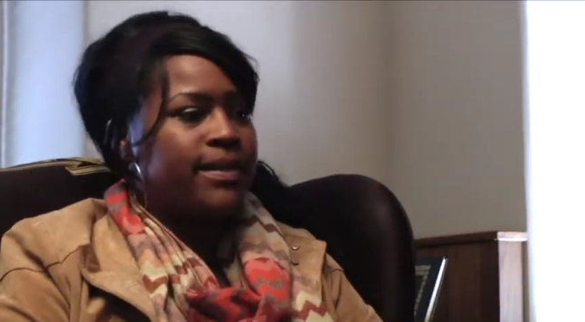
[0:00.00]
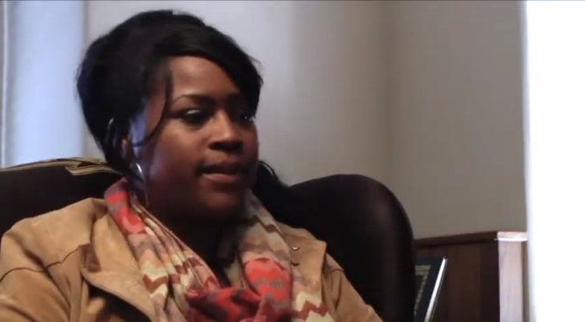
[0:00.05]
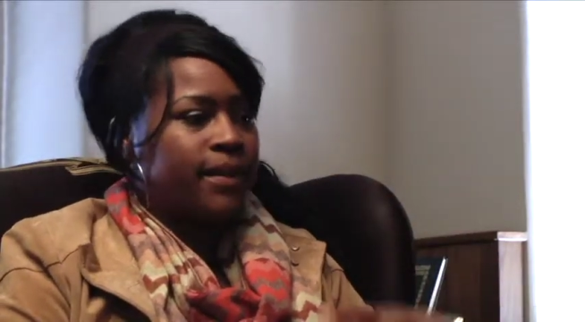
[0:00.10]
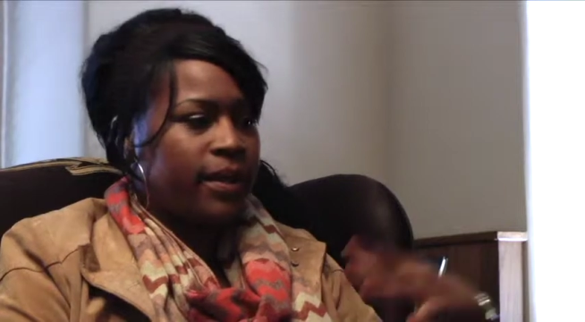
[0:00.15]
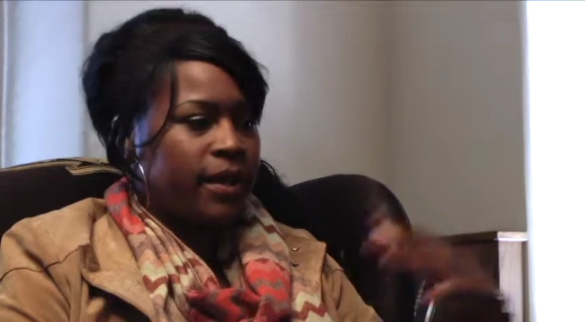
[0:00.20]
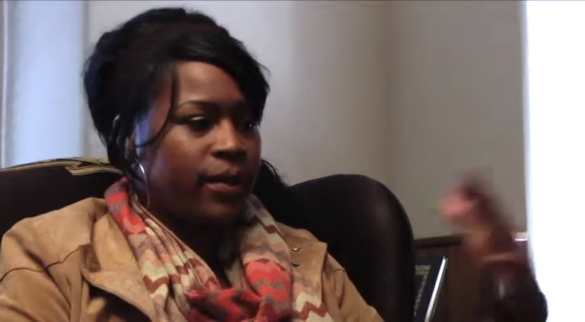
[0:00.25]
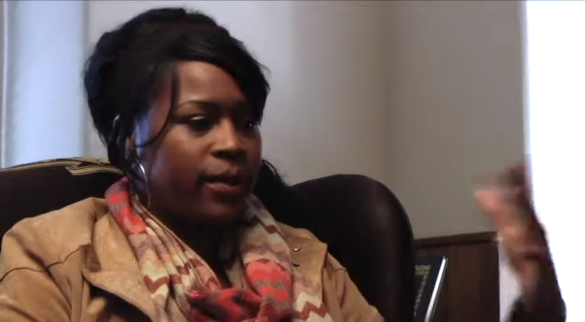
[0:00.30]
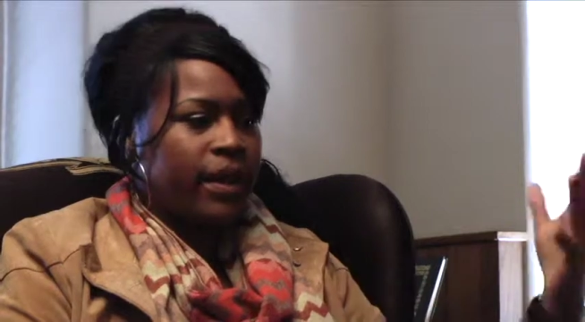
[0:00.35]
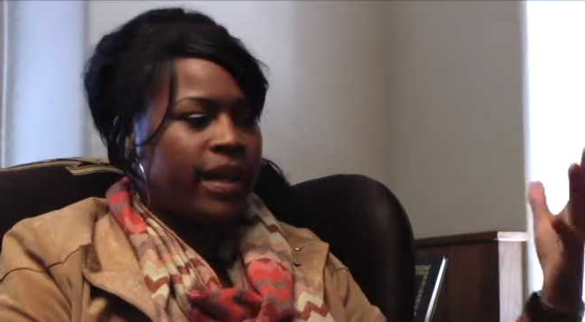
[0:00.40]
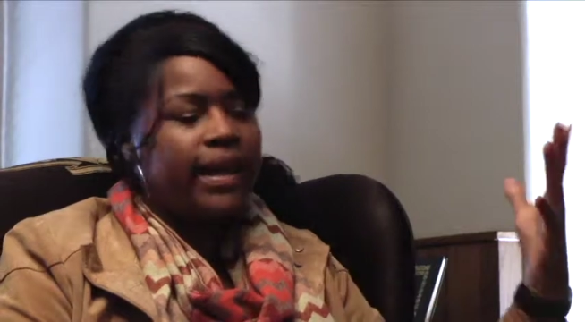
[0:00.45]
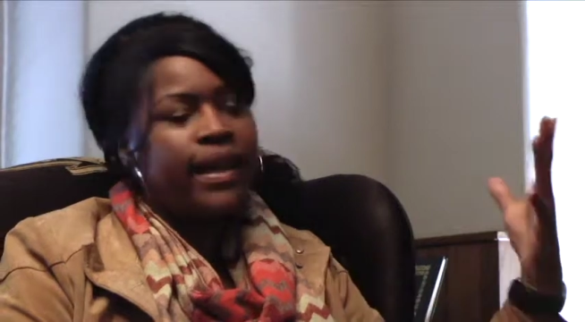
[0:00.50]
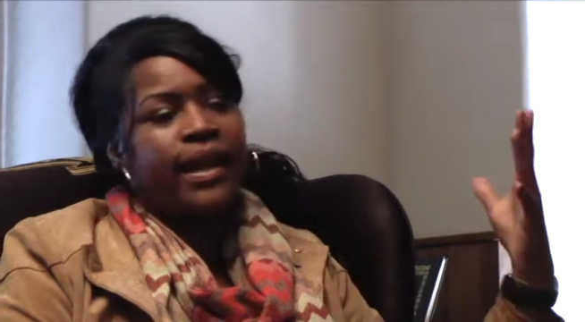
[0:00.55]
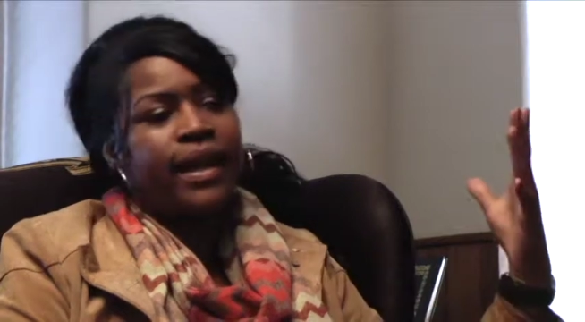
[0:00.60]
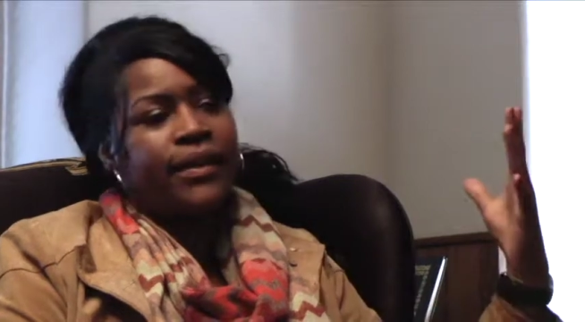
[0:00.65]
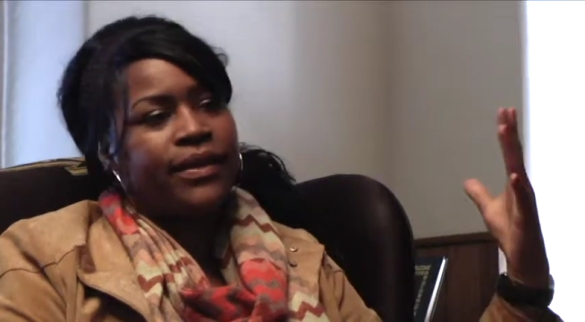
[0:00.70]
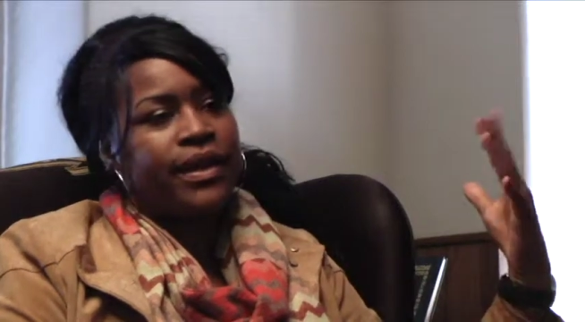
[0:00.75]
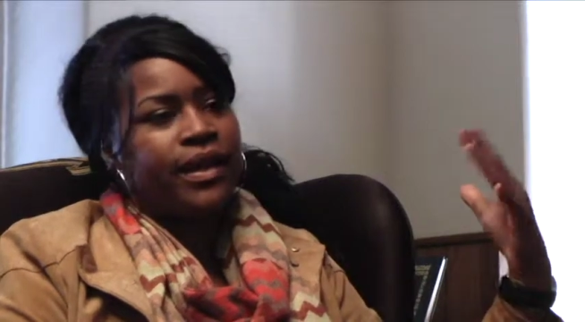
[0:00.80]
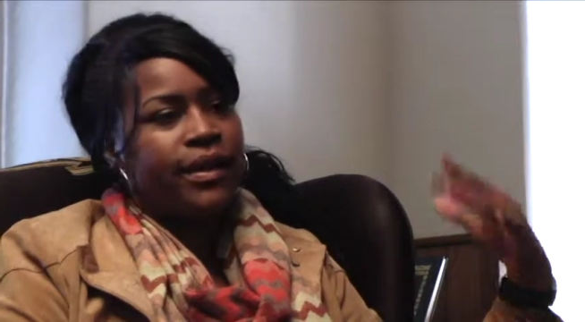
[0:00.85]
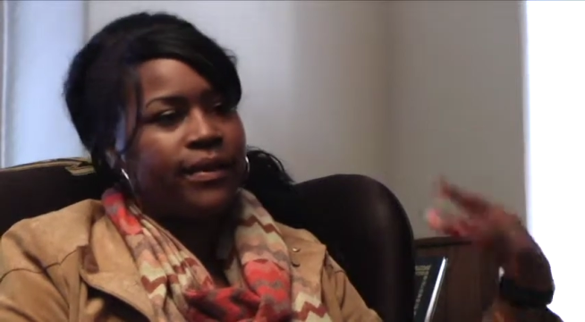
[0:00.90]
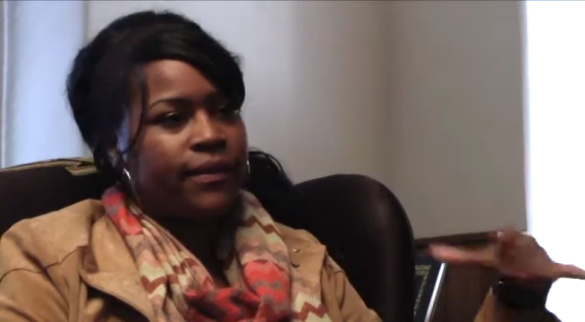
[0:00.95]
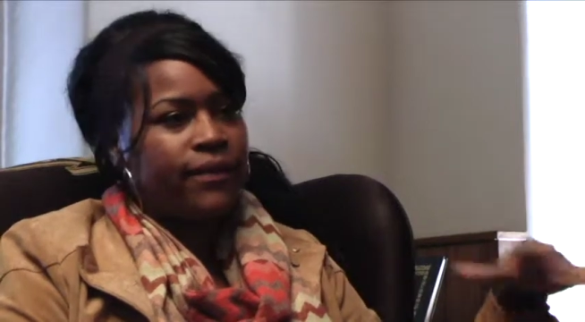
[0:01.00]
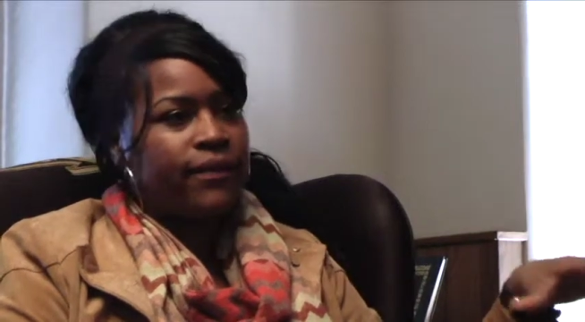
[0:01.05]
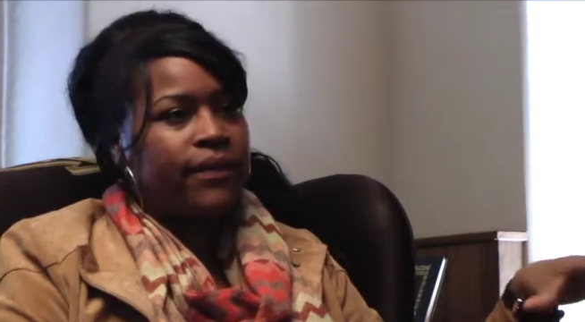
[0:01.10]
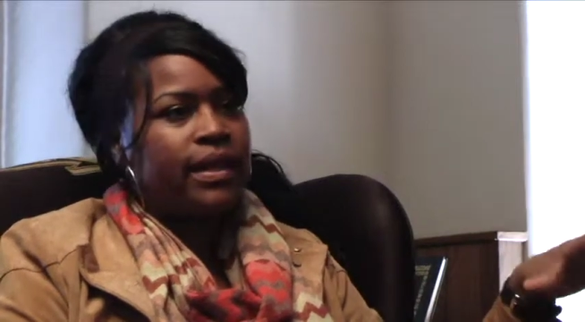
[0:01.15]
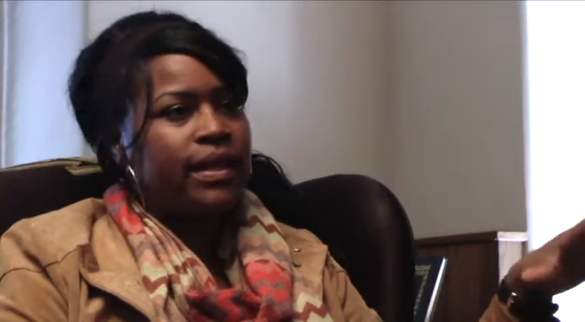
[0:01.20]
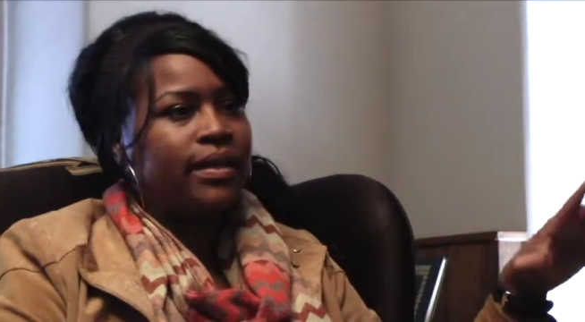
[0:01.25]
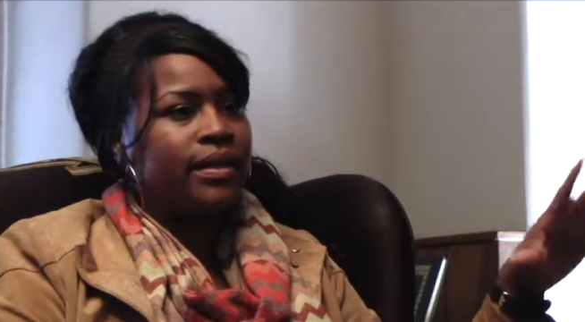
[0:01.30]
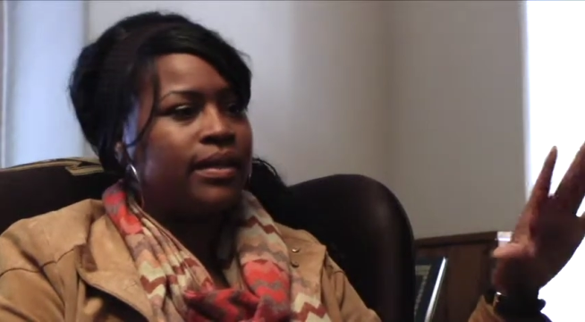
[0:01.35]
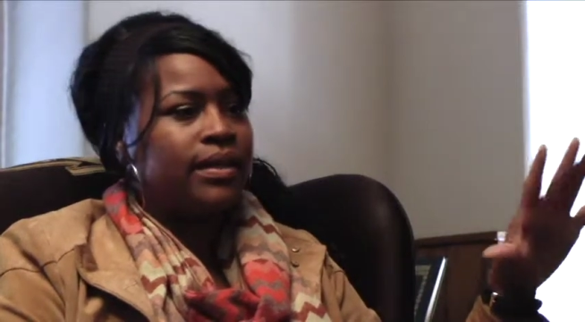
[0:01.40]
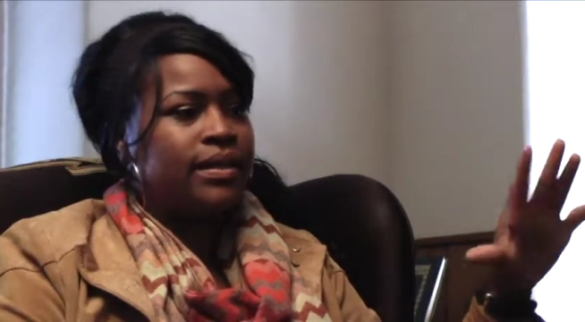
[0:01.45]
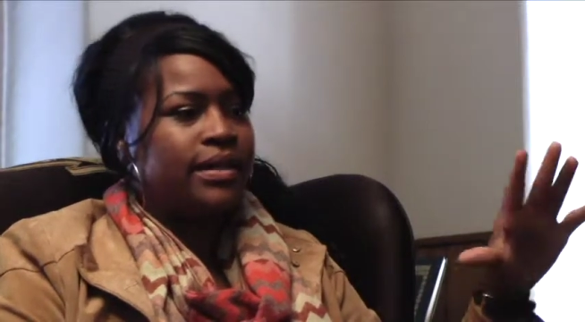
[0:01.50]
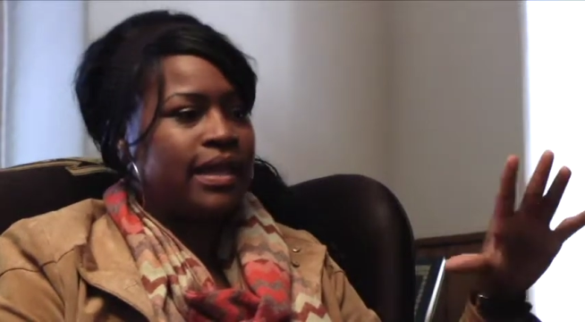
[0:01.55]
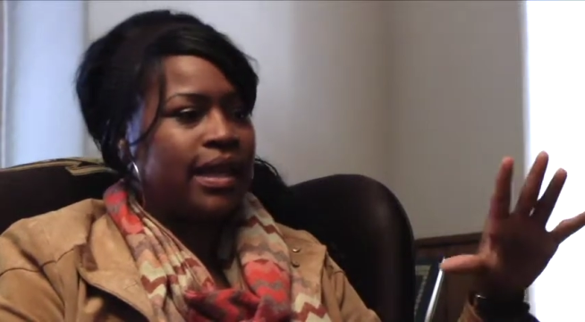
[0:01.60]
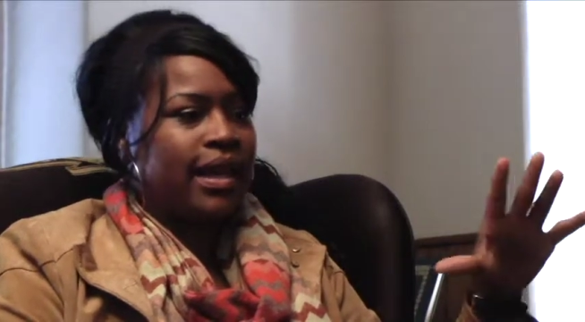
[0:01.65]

you know, we get out there in the fields